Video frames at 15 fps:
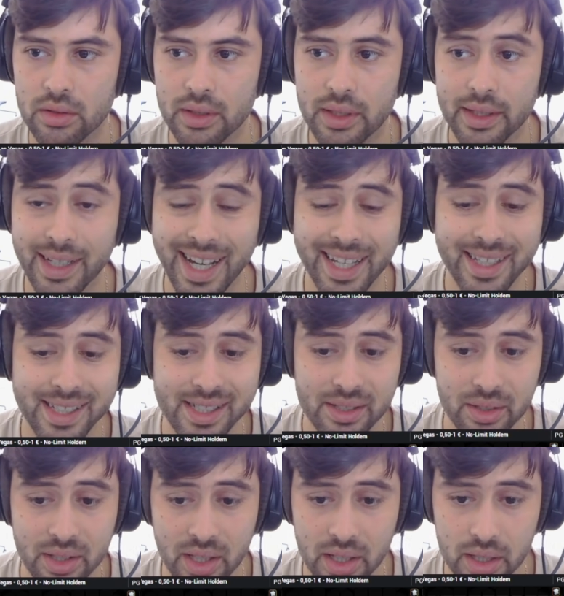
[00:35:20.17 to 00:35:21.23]
9's
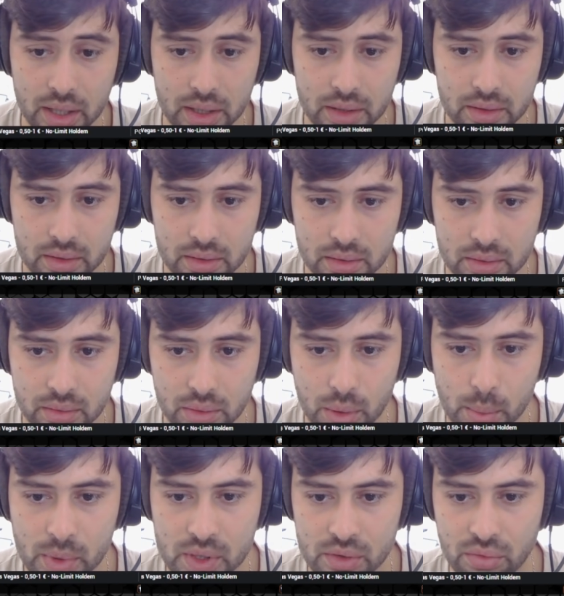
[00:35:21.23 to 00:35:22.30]
okay. We
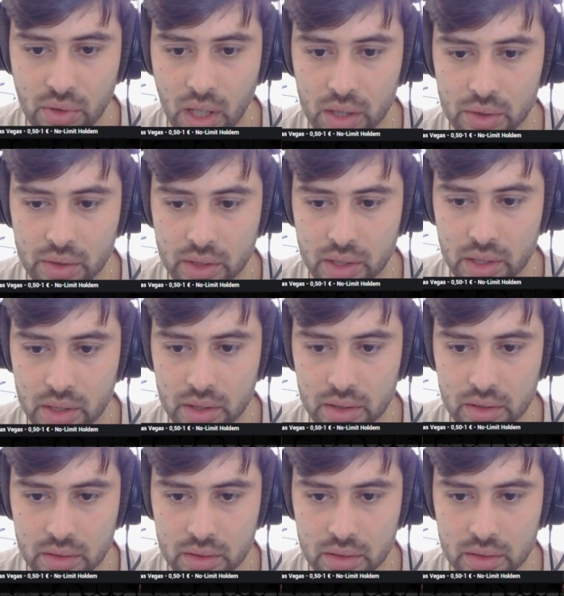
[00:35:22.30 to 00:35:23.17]
misvalue there.